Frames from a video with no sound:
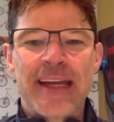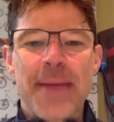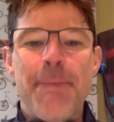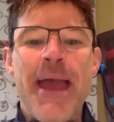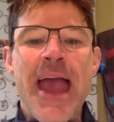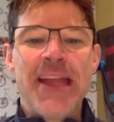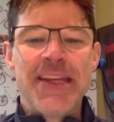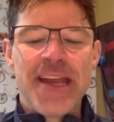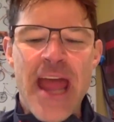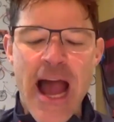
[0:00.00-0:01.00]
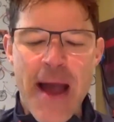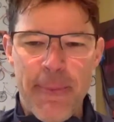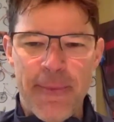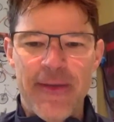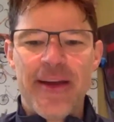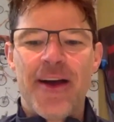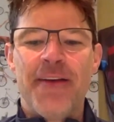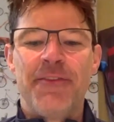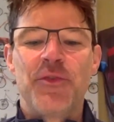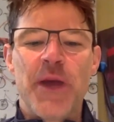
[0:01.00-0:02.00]
companion app
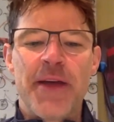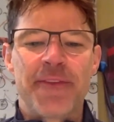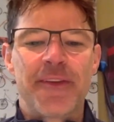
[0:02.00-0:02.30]
of Zwift.